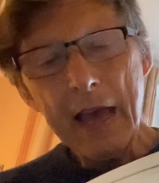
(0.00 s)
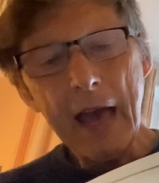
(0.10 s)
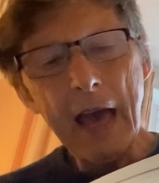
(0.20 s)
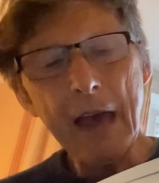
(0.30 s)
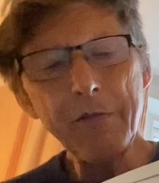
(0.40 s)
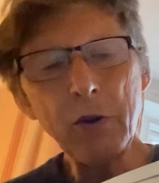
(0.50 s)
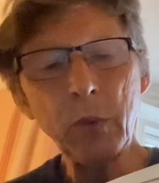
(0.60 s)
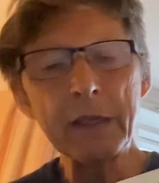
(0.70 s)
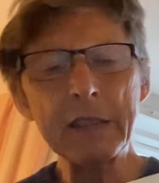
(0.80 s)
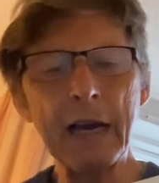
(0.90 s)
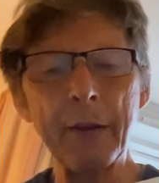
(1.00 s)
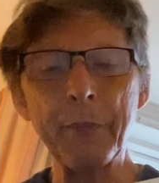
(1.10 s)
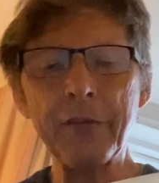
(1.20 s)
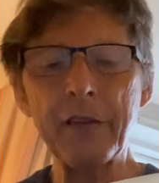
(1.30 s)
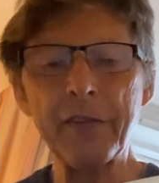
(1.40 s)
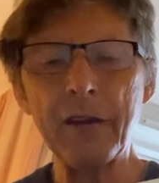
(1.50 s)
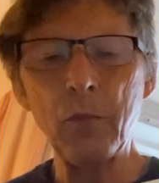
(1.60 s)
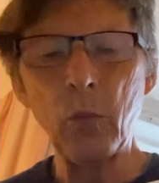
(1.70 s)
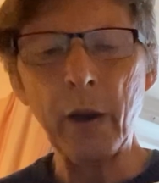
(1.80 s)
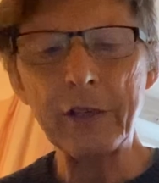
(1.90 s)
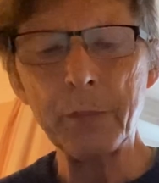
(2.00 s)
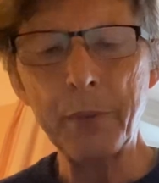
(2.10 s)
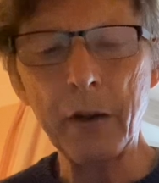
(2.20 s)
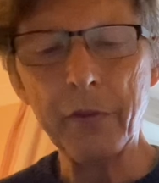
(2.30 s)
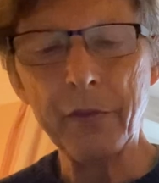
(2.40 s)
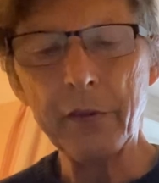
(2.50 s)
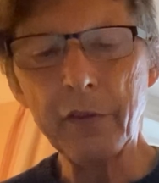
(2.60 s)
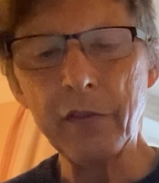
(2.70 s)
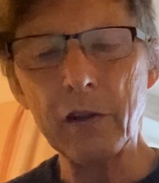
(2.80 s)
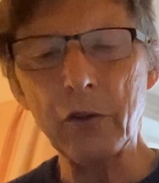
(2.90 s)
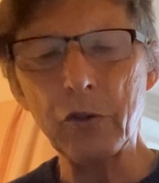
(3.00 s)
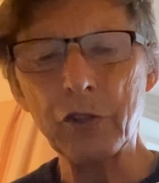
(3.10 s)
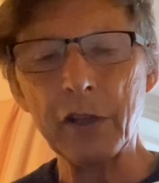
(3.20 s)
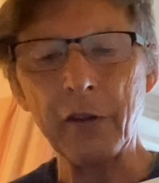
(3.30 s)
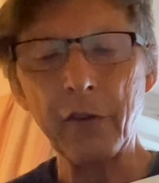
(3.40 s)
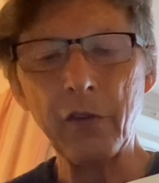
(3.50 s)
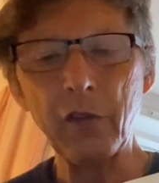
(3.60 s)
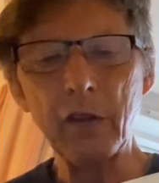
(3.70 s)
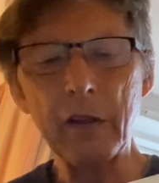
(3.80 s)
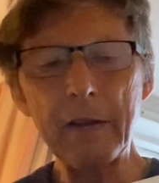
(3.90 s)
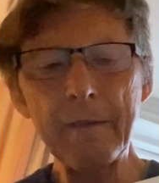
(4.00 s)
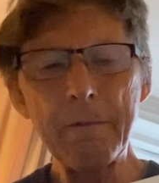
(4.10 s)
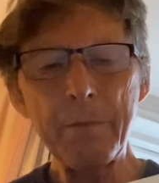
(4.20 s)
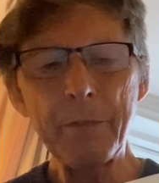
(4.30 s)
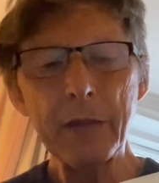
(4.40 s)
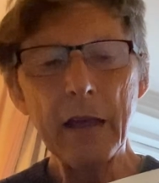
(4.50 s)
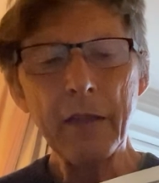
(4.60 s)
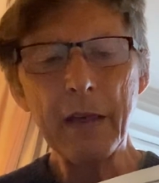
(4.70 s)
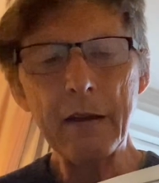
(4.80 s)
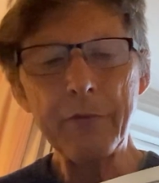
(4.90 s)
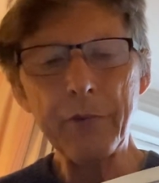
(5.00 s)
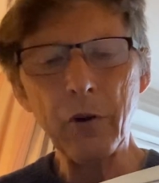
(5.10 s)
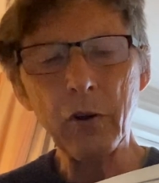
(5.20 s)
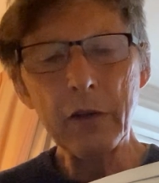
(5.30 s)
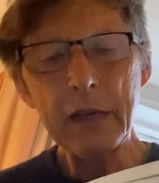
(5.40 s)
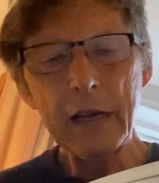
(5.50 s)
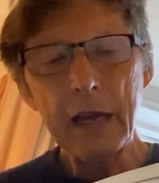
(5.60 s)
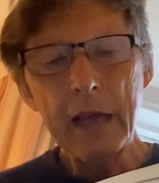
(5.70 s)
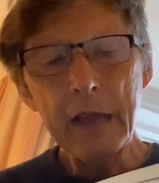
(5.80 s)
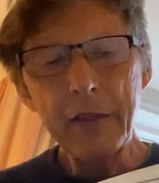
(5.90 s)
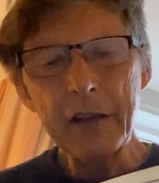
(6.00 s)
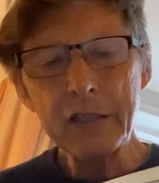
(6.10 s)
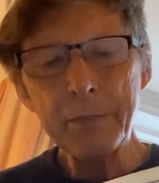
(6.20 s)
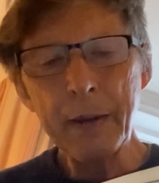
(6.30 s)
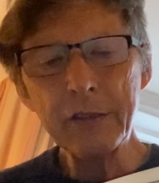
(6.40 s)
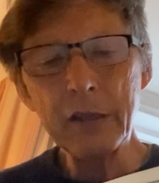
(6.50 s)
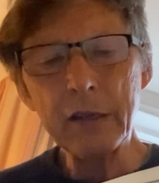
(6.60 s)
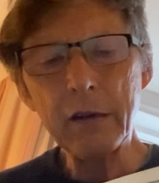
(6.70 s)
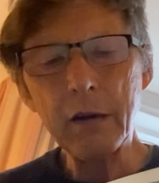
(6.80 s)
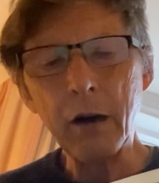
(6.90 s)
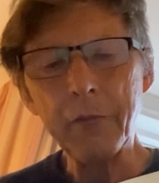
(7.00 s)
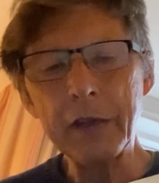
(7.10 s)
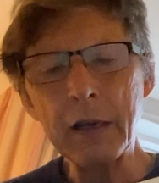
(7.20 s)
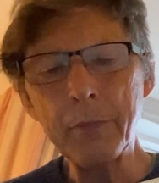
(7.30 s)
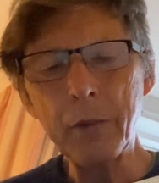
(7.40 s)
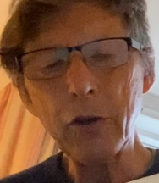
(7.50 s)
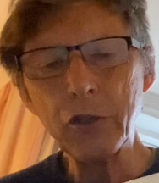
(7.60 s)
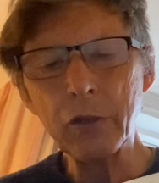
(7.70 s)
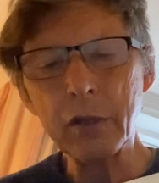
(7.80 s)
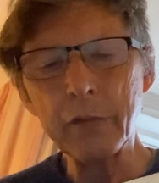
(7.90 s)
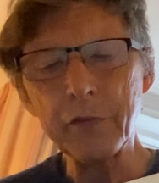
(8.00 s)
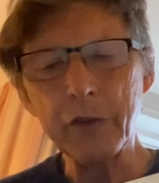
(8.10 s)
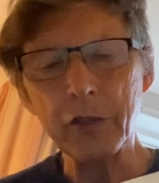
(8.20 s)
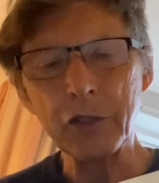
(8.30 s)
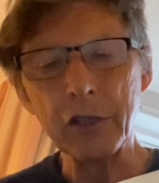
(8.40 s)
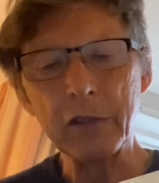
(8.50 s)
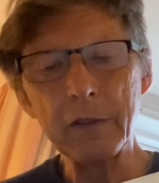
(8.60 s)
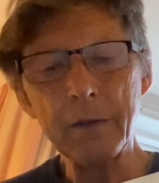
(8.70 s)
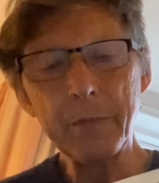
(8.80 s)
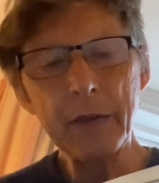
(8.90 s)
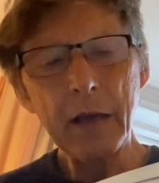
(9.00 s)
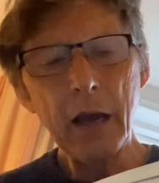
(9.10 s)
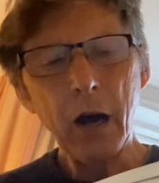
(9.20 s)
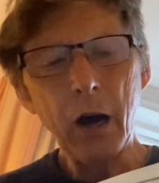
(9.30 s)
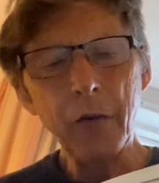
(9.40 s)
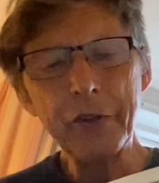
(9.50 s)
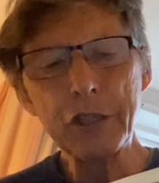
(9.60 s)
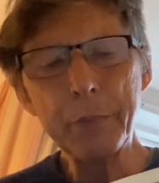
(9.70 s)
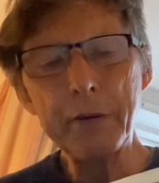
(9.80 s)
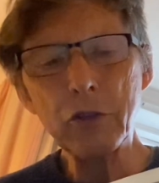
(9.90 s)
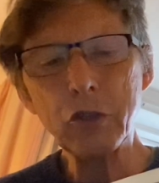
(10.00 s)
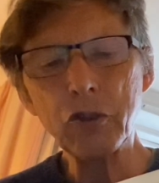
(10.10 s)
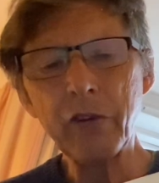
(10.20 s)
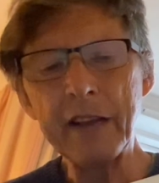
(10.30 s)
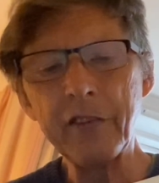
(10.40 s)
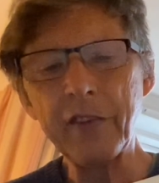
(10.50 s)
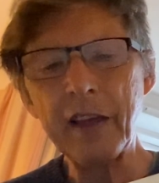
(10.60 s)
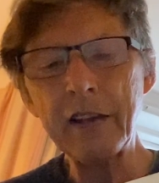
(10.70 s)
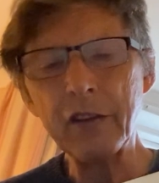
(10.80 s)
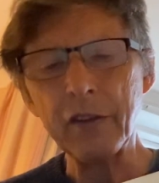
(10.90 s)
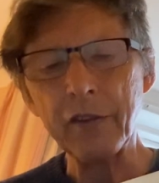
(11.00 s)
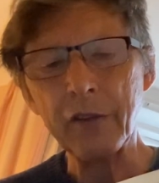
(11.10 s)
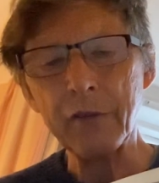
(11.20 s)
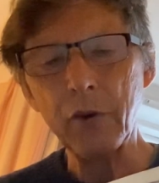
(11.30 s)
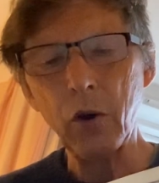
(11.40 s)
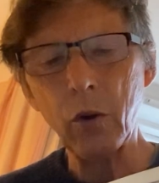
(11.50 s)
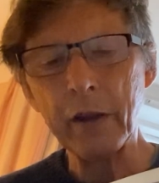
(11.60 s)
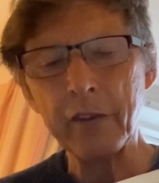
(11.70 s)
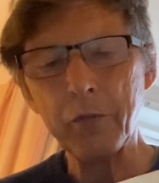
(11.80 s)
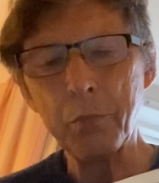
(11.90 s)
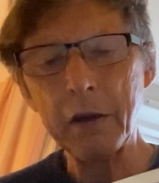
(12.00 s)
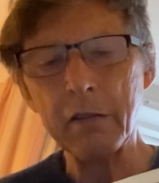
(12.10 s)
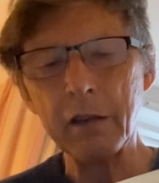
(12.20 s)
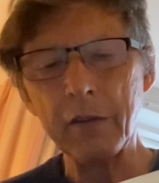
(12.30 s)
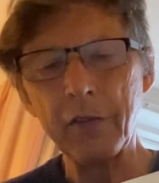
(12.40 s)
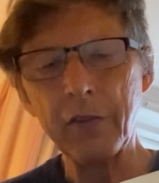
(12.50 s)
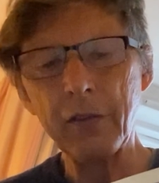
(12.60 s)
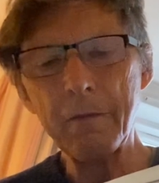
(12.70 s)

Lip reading: Everyone adapts in some way to both solutions. Therefore, this matter of the emotional conversion, of the spiritual transcendence of all experience,